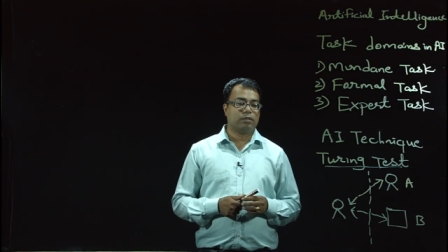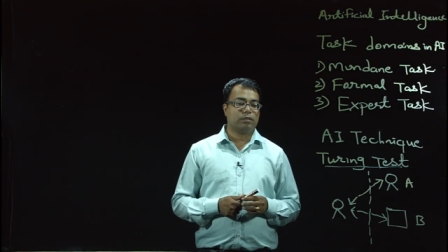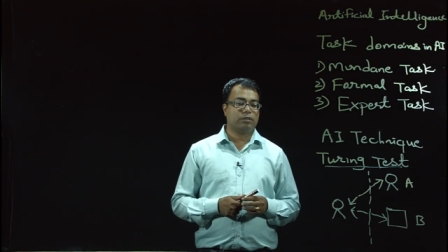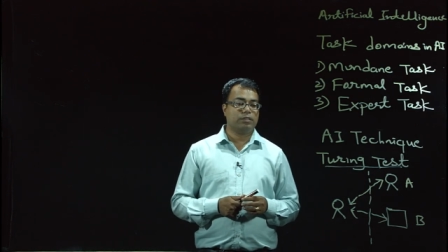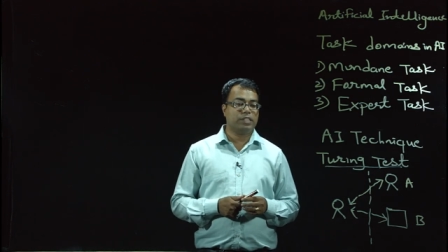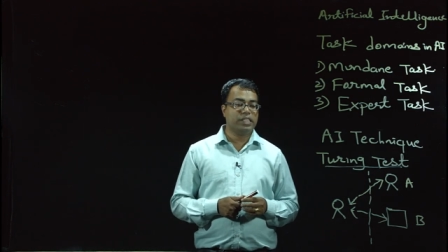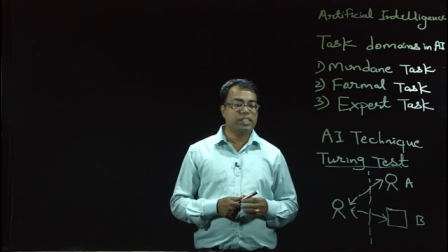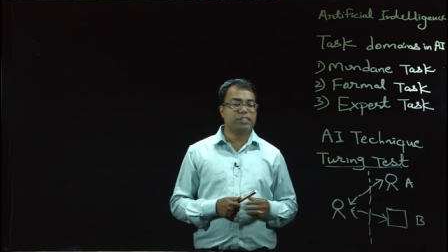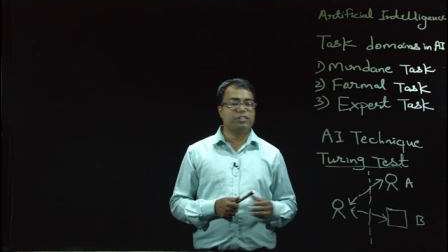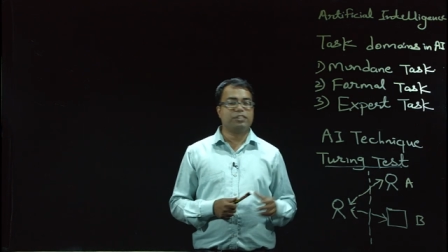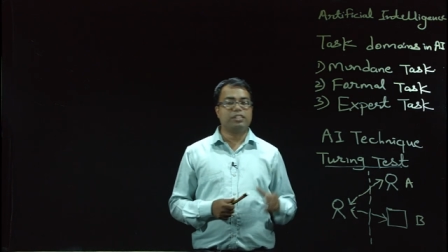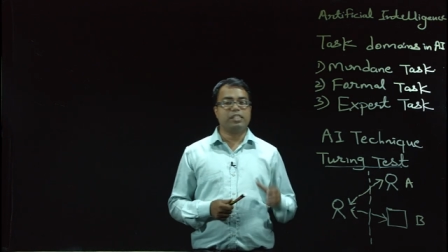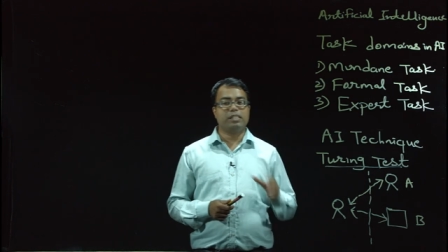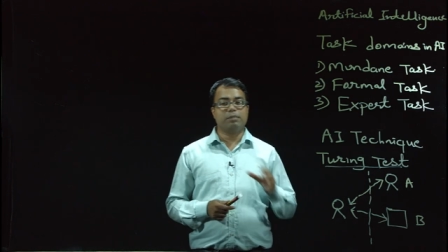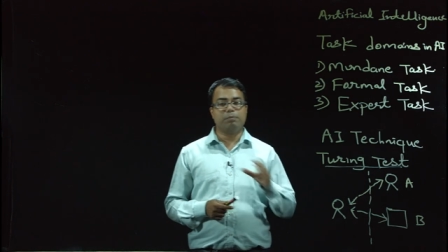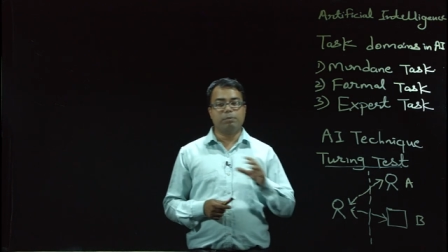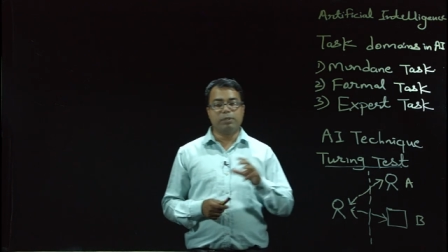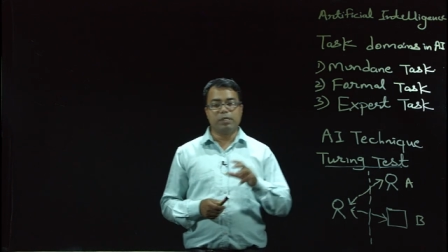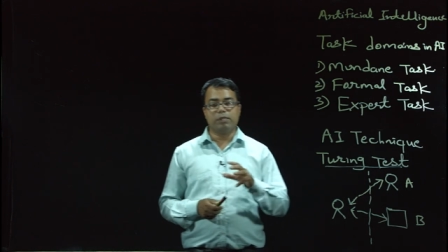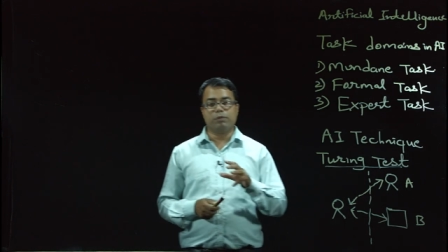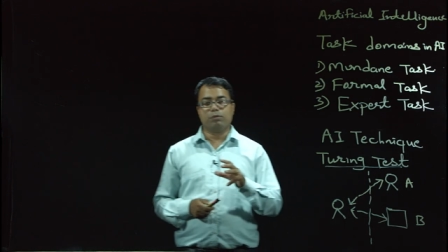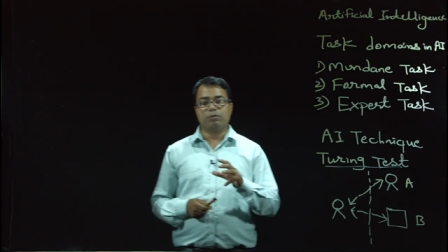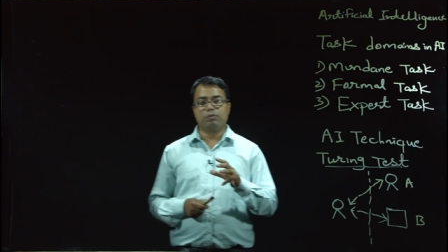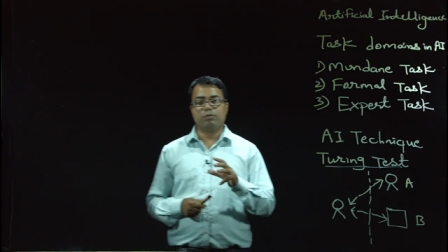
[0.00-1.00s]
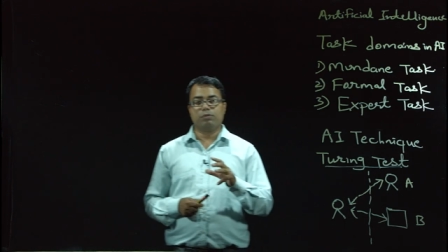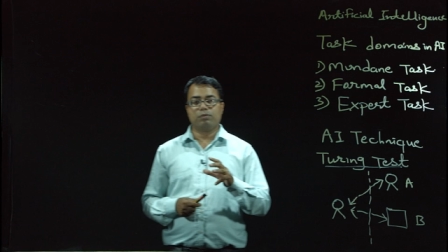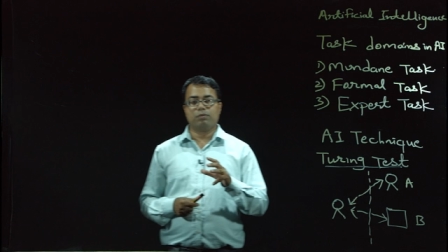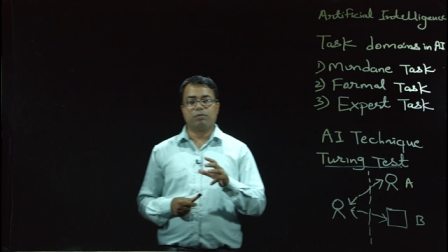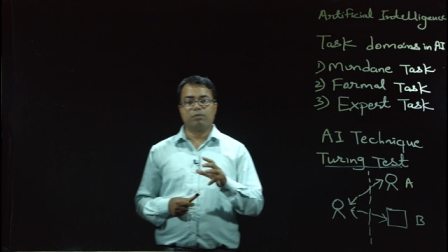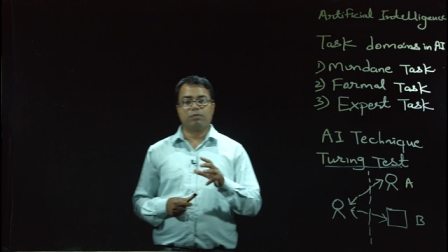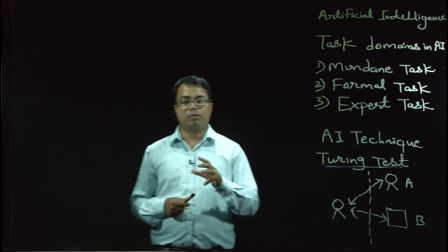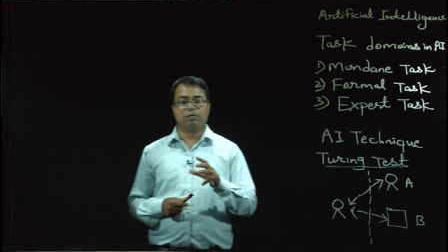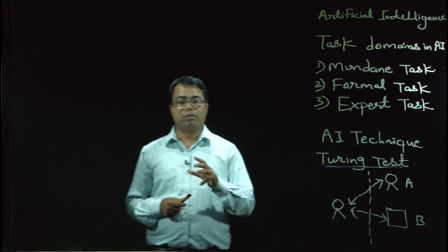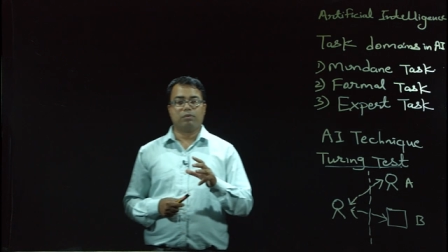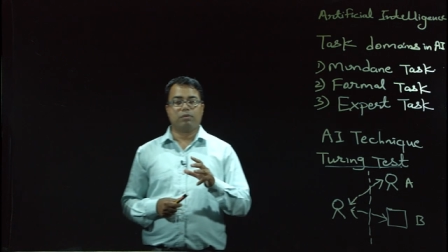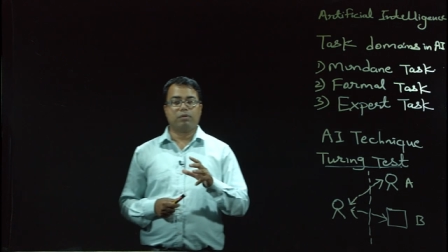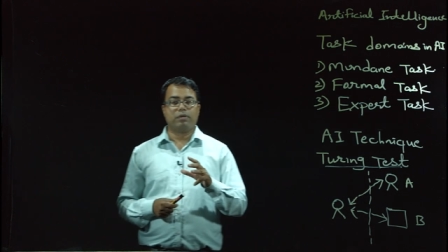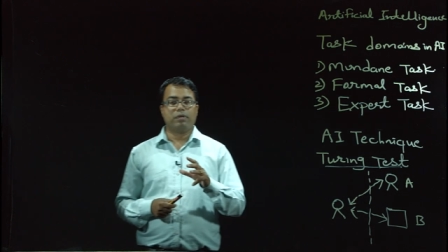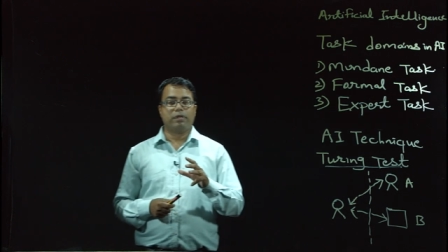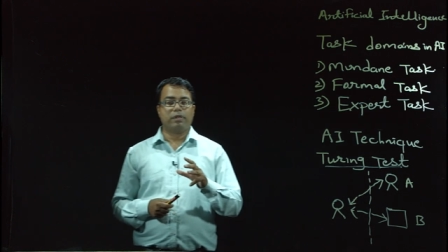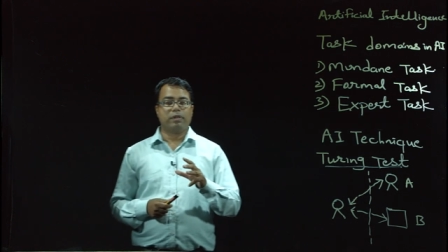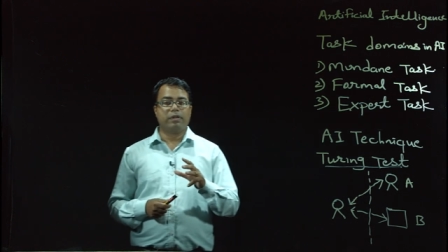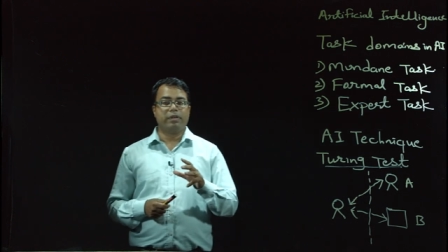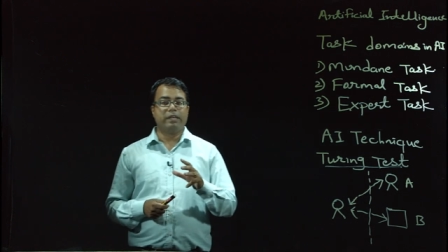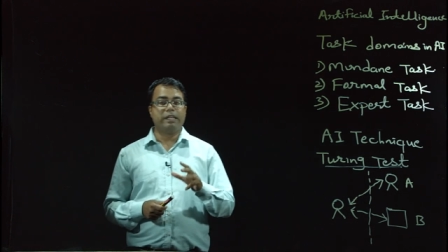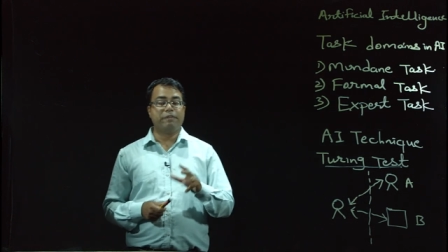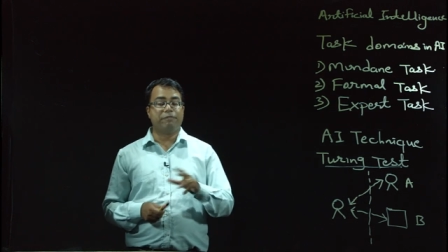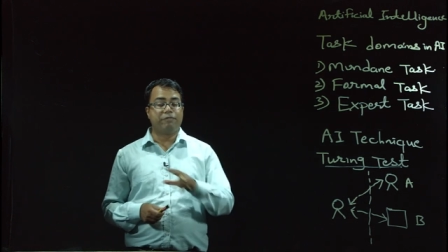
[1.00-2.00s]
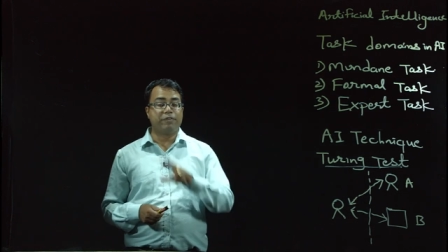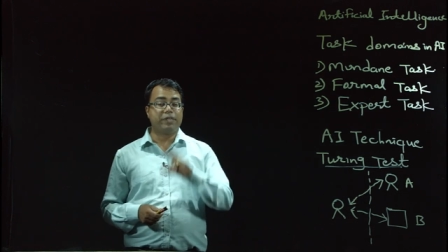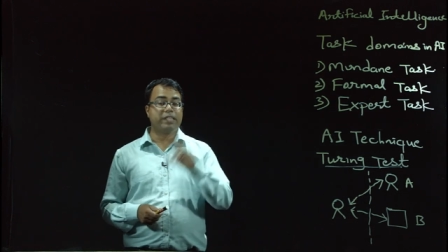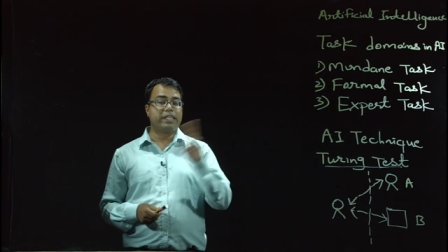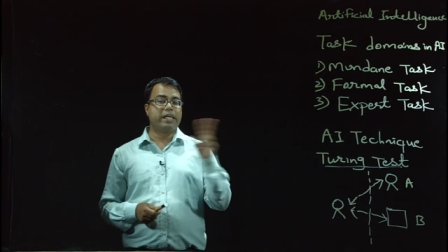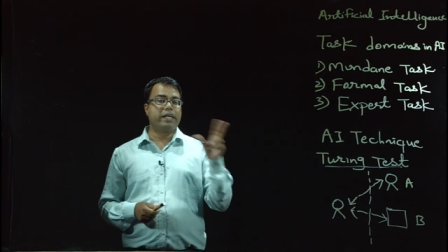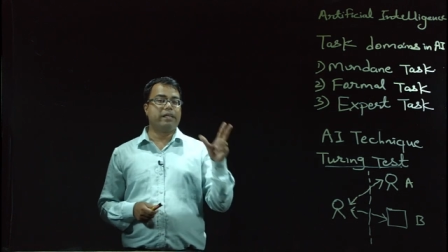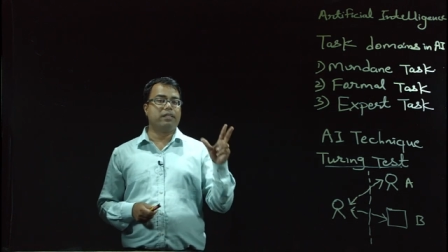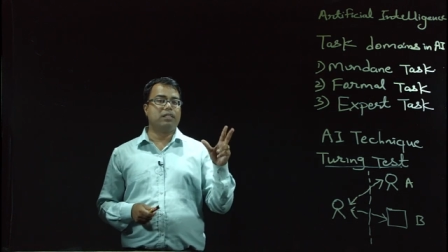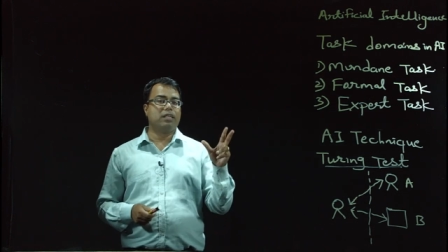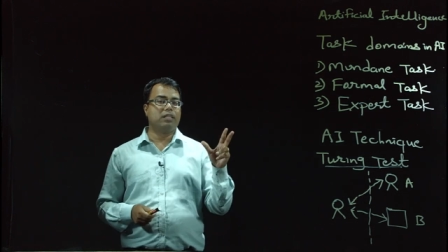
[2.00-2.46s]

This Deep Blue defeated